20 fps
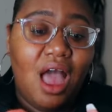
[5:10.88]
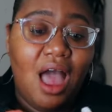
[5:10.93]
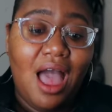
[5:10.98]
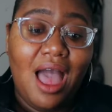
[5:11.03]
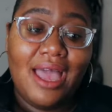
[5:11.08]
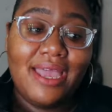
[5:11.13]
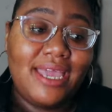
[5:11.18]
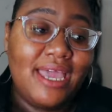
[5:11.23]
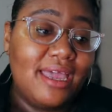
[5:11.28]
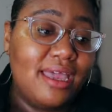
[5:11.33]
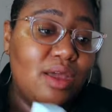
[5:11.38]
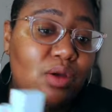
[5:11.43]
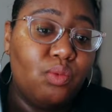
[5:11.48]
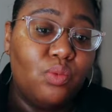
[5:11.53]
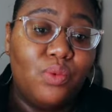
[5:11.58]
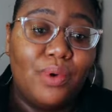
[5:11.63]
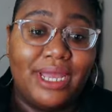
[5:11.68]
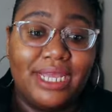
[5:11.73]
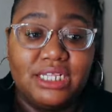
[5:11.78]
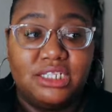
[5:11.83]
I
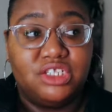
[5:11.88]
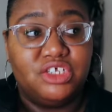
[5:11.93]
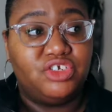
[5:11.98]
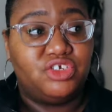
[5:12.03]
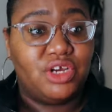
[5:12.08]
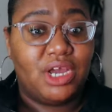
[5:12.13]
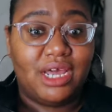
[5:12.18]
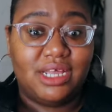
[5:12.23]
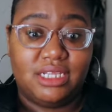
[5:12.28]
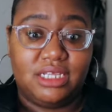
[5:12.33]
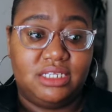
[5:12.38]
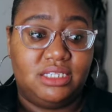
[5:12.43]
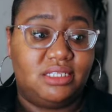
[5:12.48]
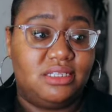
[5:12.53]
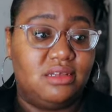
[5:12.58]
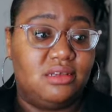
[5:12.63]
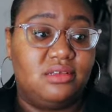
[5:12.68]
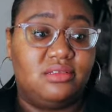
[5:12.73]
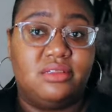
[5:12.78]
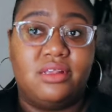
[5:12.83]
can't wait to try these
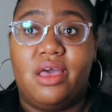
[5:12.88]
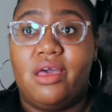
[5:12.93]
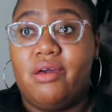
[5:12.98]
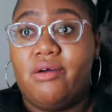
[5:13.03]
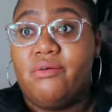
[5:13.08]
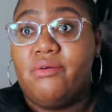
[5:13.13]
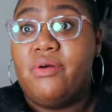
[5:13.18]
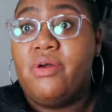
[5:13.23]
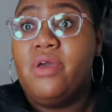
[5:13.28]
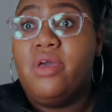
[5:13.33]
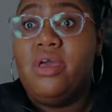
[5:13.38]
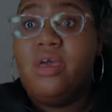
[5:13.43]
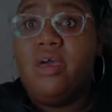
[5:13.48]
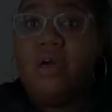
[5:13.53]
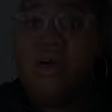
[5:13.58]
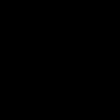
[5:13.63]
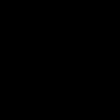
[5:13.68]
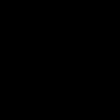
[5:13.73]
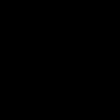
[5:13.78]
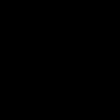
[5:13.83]
things
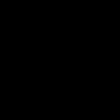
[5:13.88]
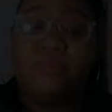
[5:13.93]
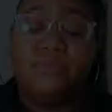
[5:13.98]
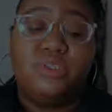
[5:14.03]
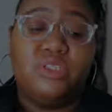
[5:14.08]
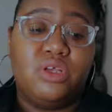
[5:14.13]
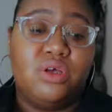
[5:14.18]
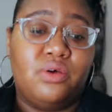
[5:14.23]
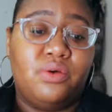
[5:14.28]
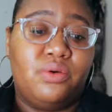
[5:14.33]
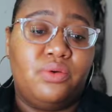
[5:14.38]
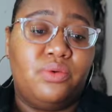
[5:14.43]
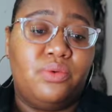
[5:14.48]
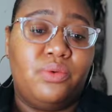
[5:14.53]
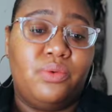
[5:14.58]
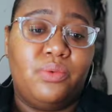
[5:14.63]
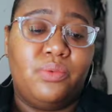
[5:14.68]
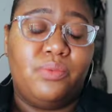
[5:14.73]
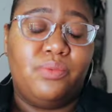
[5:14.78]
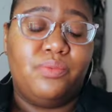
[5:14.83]
out. Um, so
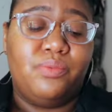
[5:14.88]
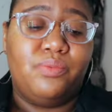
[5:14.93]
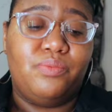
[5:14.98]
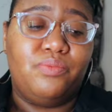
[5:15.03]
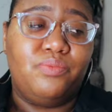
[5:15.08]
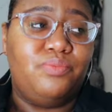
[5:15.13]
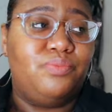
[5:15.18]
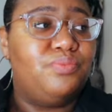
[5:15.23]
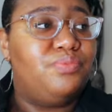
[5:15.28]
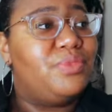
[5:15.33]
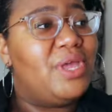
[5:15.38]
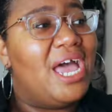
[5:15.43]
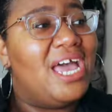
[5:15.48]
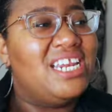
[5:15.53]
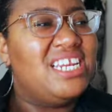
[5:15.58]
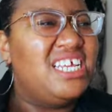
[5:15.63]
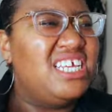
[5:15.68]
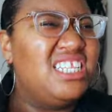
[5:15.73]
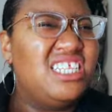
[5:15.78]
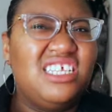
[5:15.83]
I
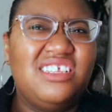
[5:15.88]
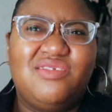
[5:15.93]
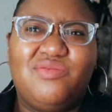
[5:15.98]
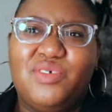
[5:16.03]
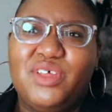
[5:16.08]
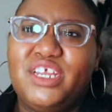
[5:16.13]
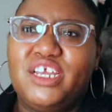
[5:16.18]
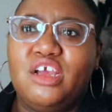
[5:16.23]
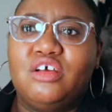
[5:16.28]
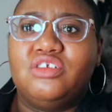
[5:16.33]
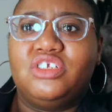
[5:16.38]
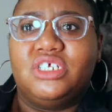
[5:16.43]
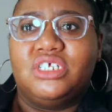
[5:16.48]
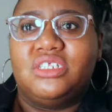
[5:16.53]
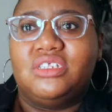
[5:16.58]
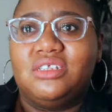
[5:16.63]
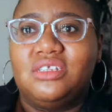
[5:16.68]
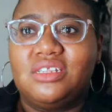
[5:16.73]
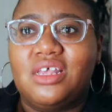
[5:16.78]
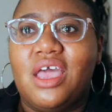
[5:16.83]
did this video
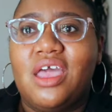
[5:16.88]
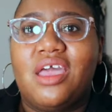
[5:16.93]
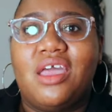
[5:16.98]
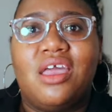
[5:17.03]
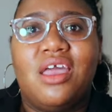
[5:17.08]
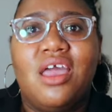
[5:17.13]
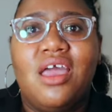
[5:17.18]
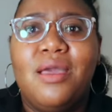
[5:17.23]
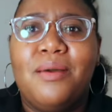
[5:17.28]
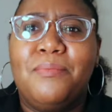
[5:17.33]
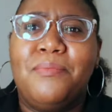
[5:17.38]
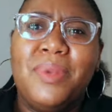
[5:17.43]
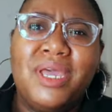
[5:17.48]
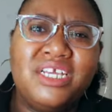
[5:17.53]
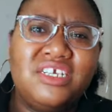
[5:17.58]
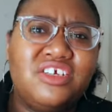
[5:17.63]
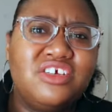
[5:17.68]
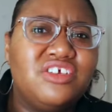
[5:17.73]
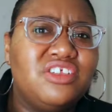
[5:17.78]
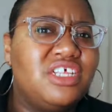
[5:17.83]
just to say,
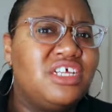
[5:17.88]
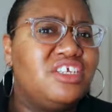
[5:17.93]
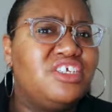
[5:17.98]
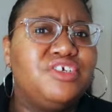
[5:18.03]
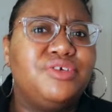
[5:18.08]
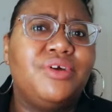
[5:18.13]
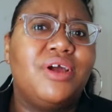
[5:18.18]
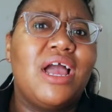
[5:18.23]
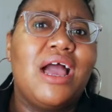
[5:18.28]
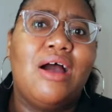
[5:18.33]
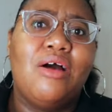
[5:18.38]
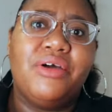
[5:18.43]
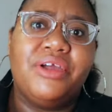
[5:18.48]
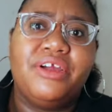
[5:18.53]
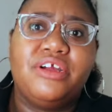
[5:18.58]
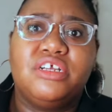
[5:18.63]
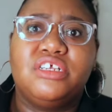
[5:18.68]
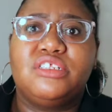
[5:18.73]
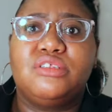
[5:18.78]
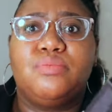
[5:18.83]
make sure that you are out
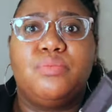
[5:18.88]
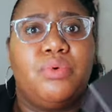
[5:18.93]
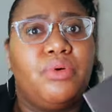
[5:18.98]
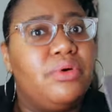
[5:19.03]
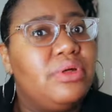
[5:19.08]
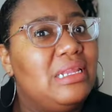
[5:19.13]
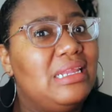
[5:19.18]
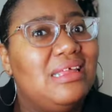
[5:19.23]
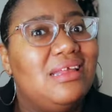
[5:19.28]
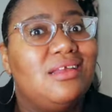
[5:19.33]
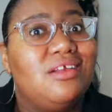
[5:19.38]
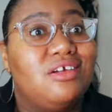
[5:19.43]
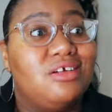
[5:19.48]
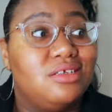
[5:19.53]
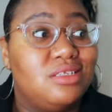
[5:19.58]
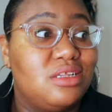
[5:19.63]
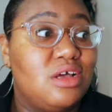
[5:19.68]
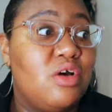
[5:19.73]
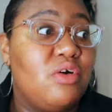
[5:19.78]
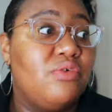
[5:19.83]
here spoiling
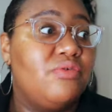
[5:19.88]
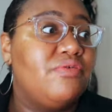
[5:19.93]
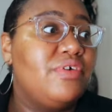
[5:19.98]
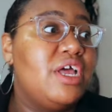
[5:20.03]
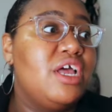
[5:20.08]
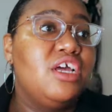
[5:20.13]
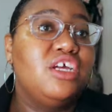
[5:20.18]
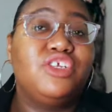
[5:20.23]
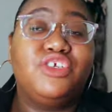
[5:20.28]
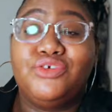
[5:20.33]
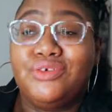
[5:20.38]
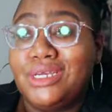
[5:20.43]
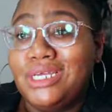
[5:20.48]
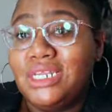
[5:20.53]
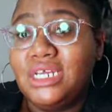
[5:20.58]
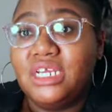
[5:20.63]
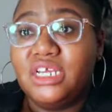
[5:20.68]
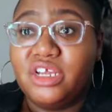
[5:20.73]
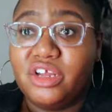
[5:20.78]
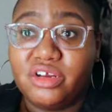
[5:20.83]
yourself,
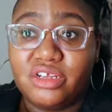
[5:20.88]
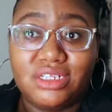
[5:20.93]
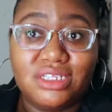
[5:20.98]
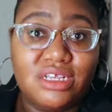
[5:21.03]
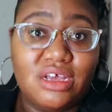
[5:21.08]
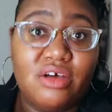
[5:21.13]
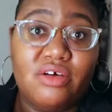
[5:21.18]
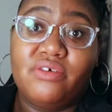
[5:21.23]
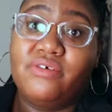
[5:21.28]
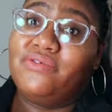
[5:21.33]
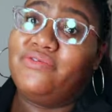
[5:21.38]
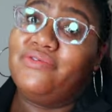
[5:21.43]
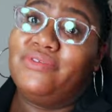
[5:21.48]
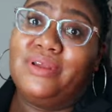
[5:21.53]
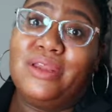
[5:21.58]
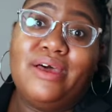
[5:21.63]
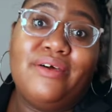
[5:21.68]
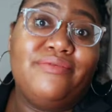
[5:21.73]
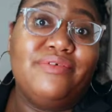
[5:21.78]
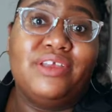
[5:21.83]
treating yourself,
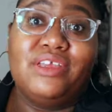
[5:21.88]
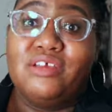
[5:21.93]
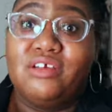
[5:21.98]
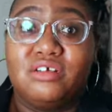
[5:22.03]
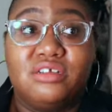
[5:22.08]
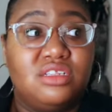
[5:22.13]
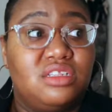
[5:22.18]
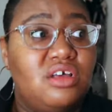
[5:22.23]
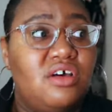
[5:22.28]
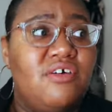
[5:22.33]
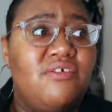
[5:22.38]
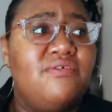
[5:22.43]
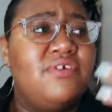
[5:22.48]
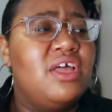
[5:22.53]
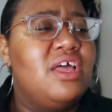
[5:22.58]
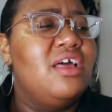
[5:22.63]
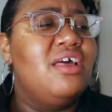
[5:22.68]
loving yourself.